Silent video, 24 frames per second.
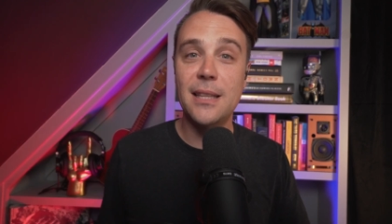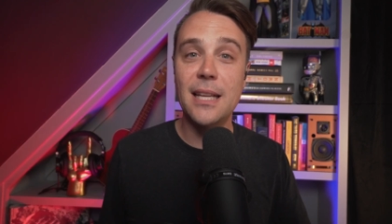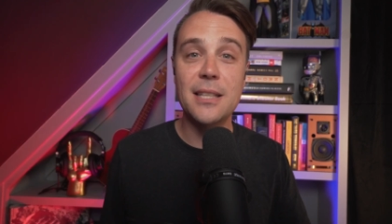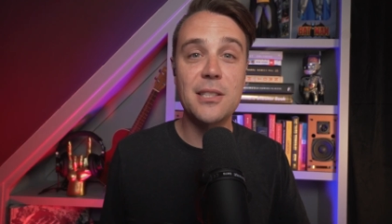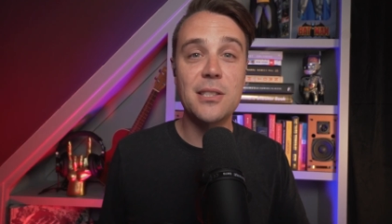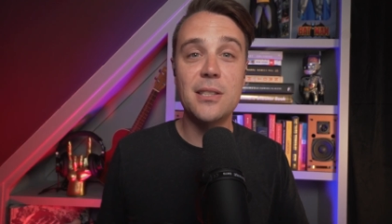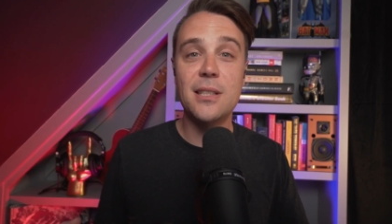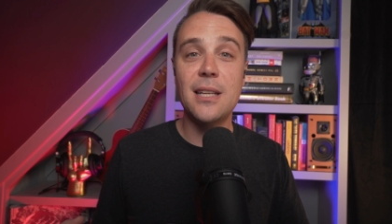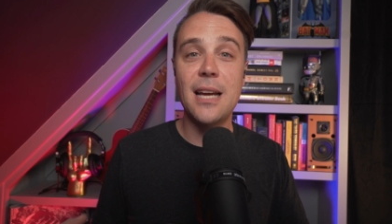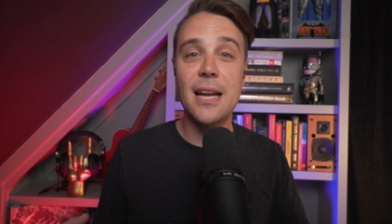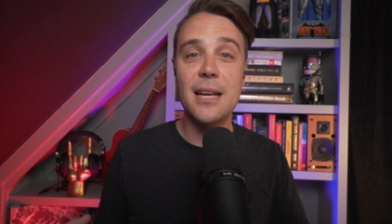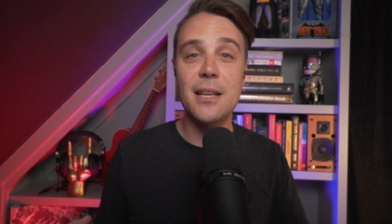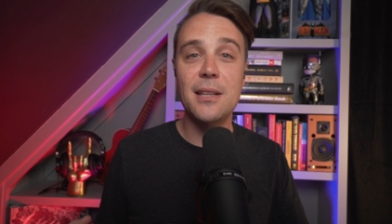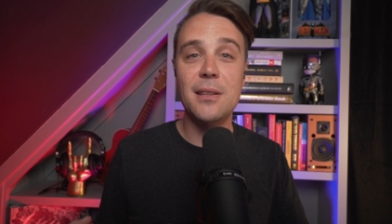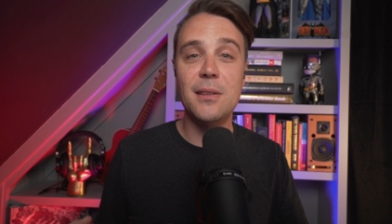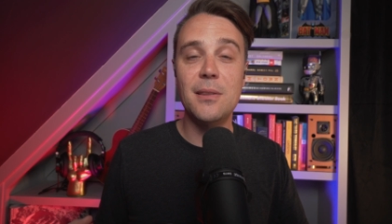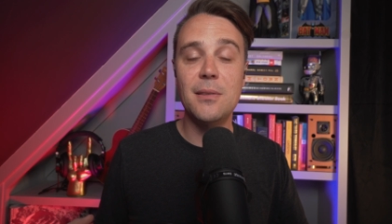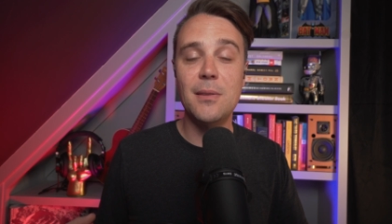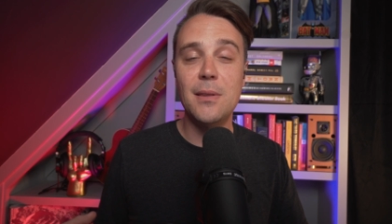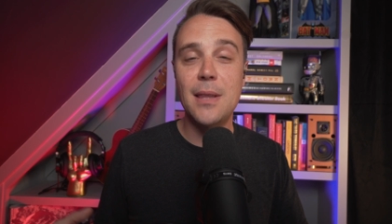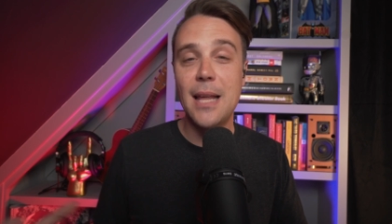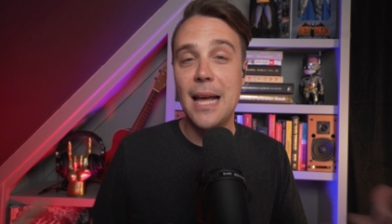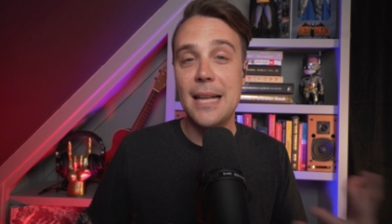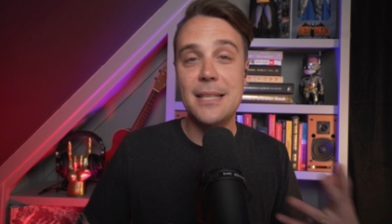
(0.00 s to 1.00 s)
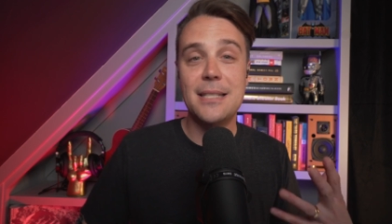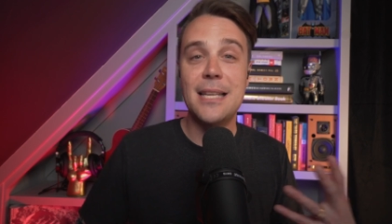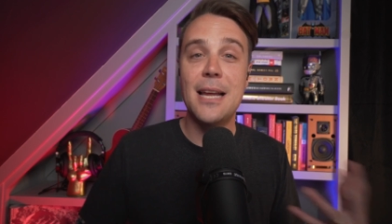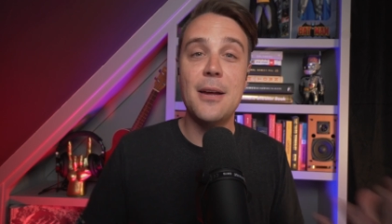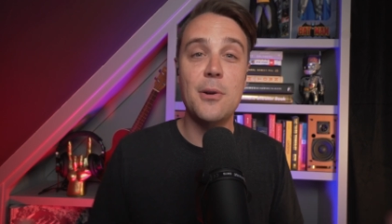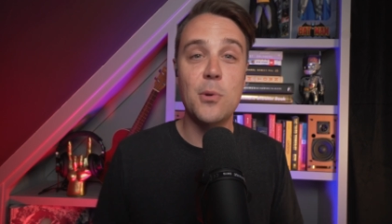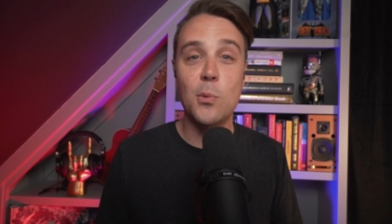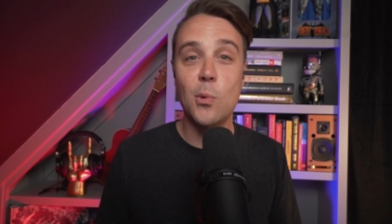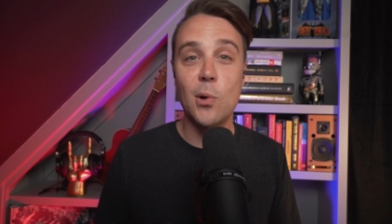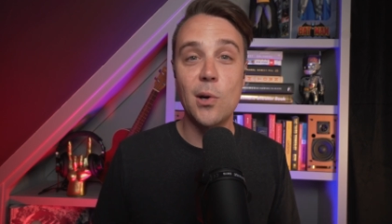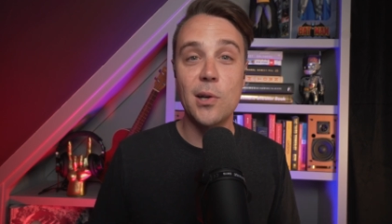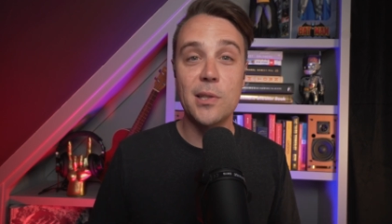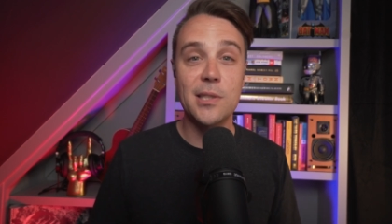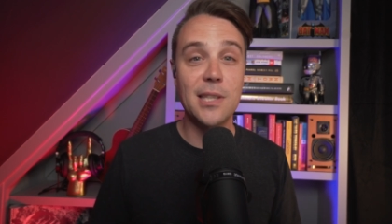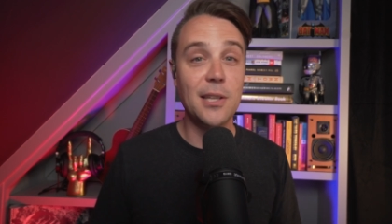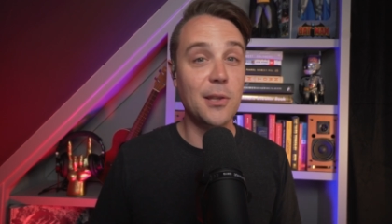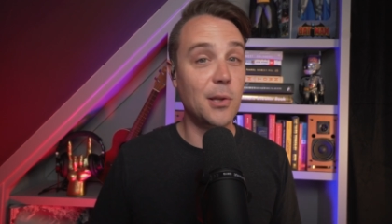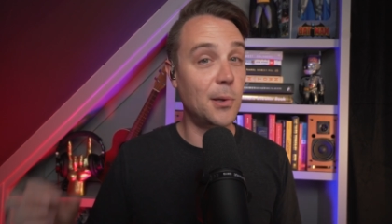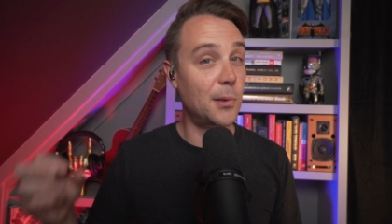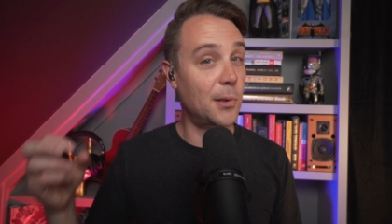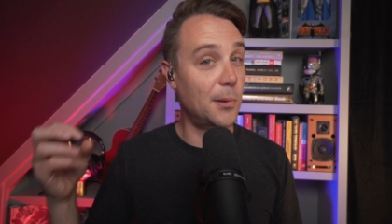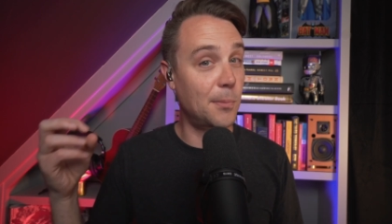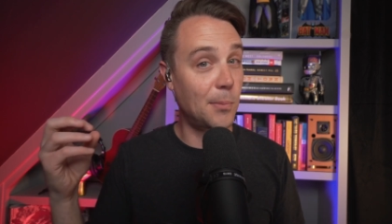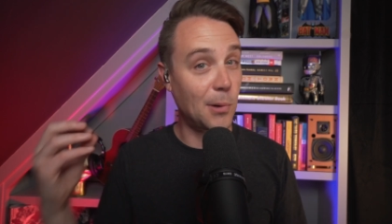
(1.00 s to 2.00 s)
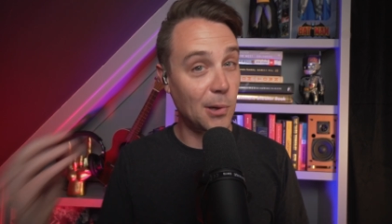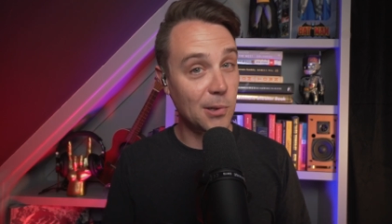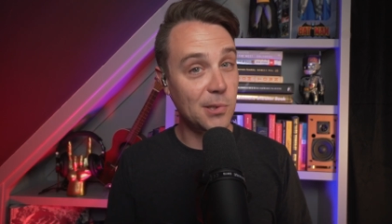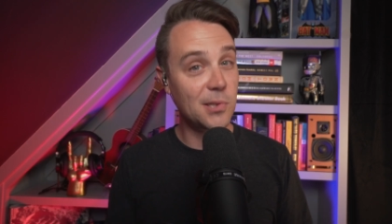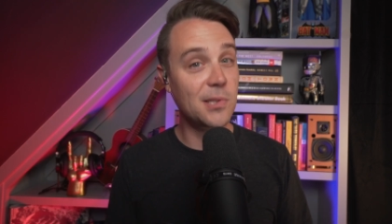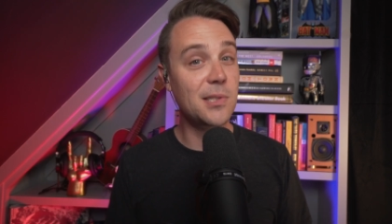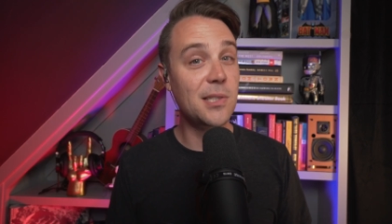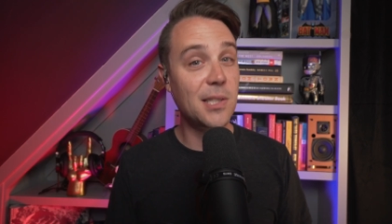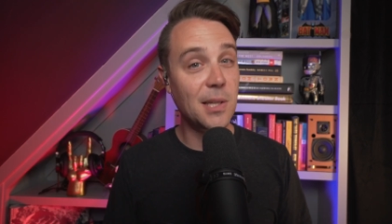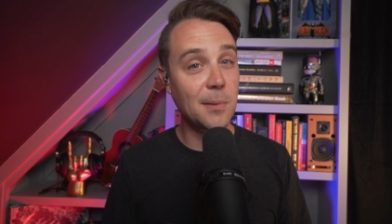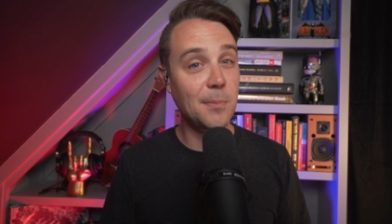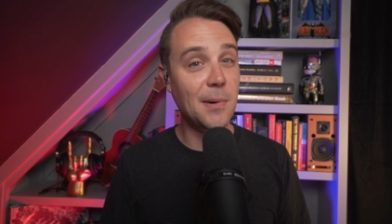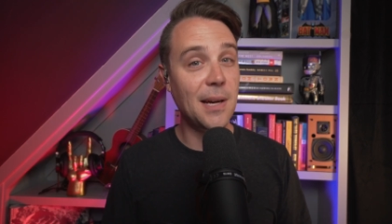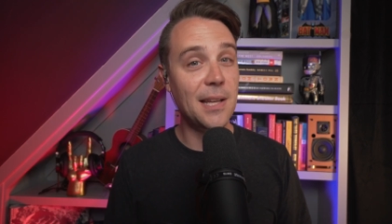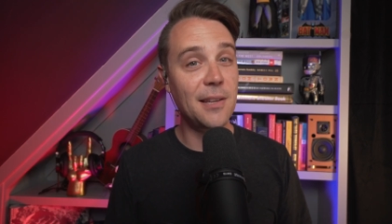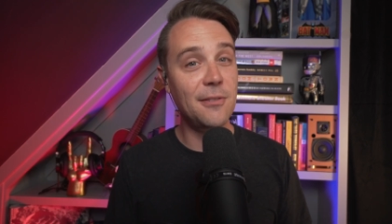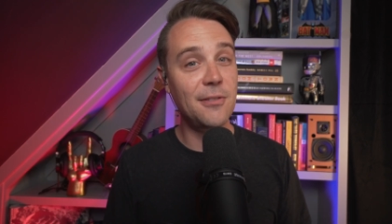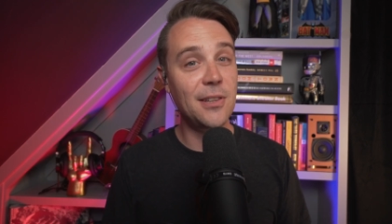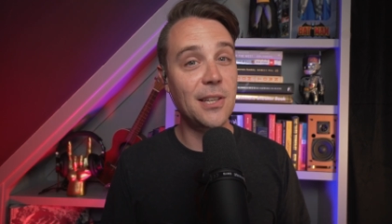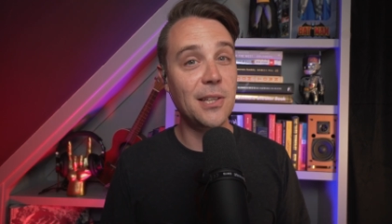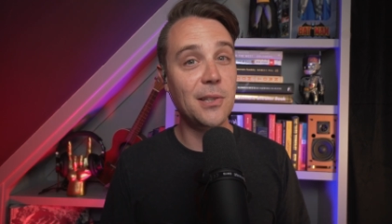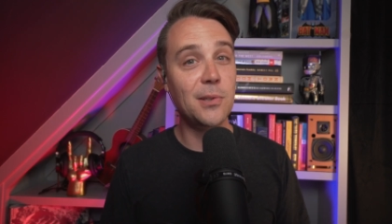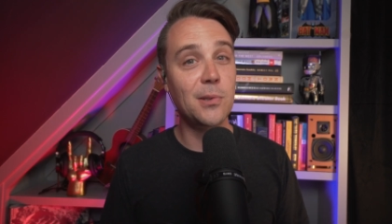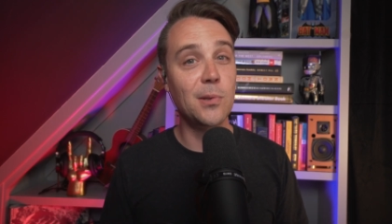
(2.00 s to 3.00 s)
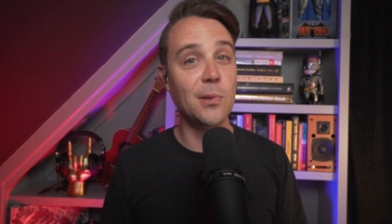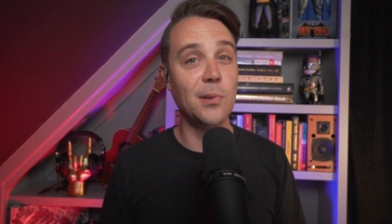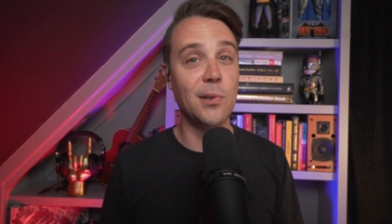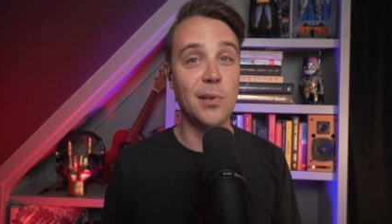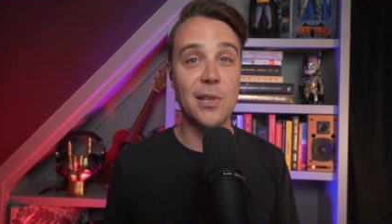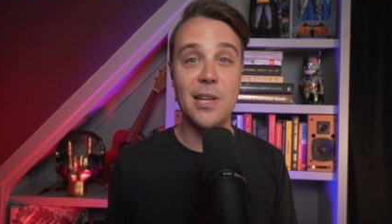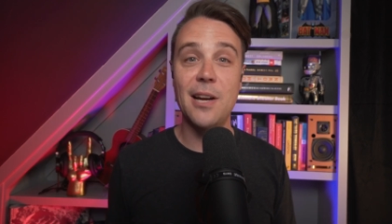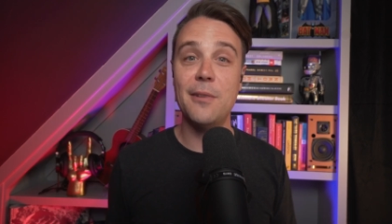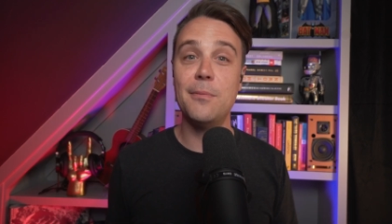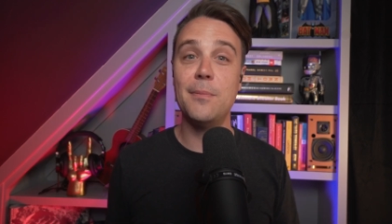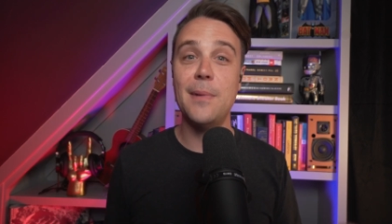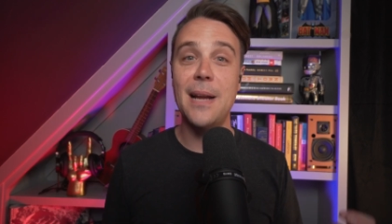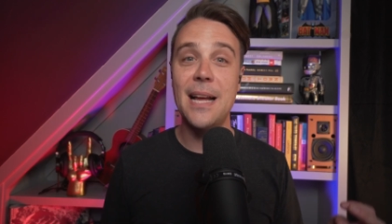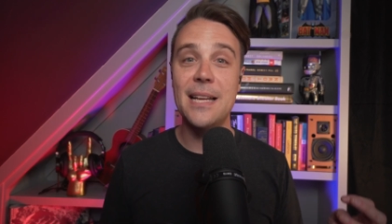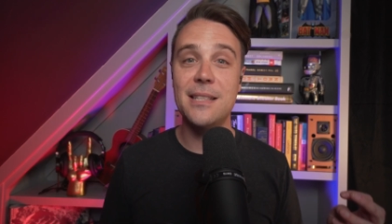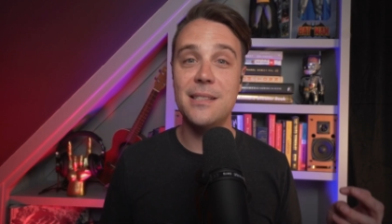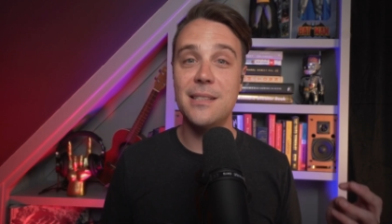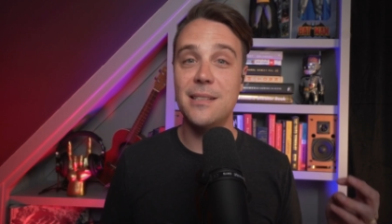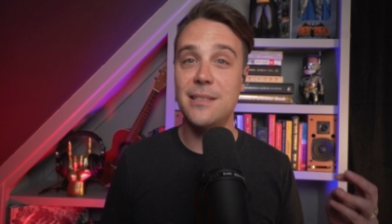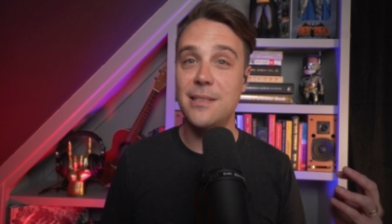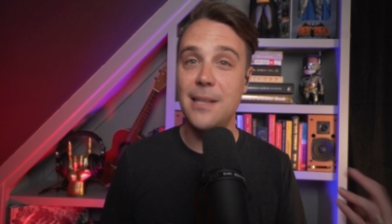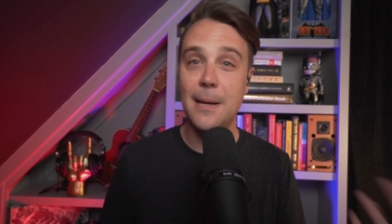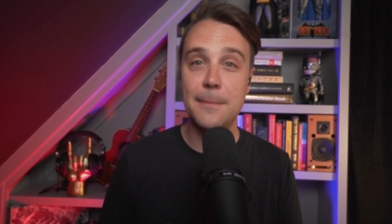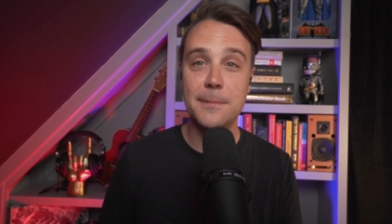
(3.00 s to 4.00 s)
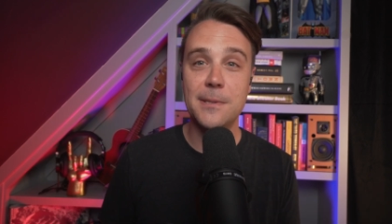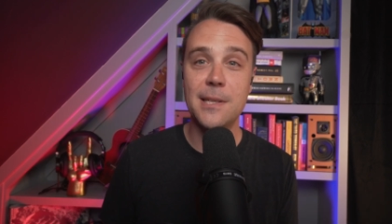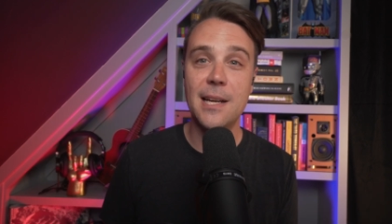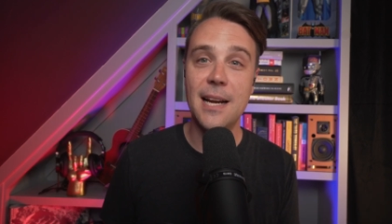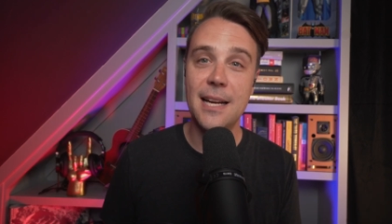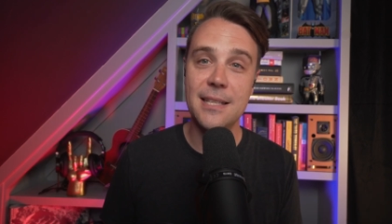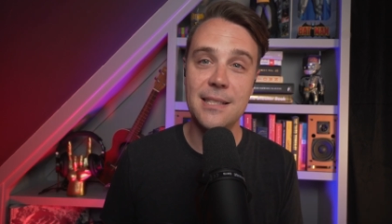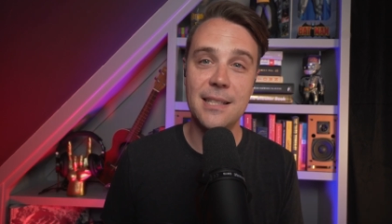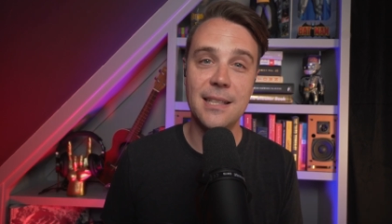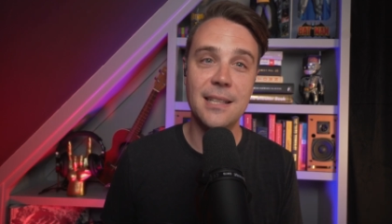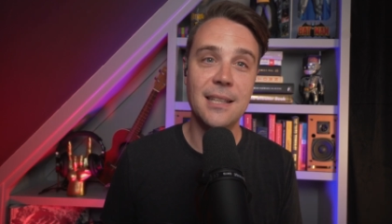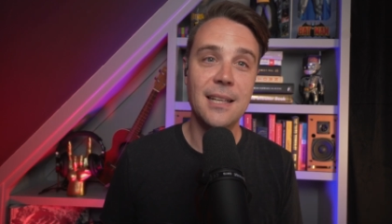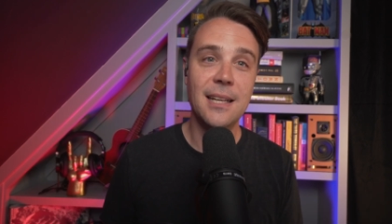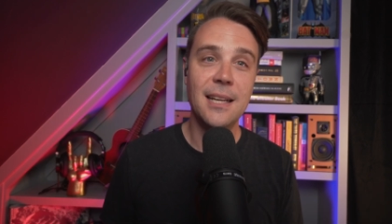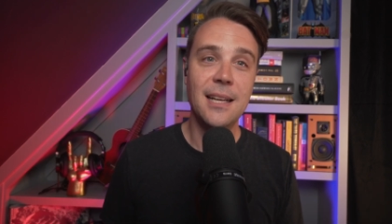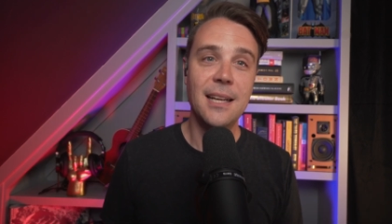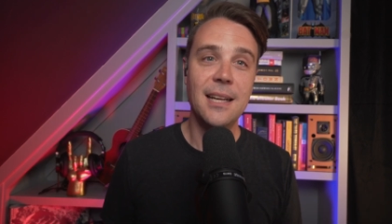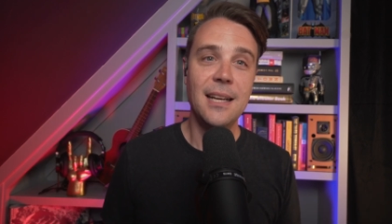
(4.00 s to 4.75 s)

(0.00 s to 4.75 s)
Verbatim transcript: That's kind of that's how it works. Either the person's going to buy the vehicle or the government has to subsidize it.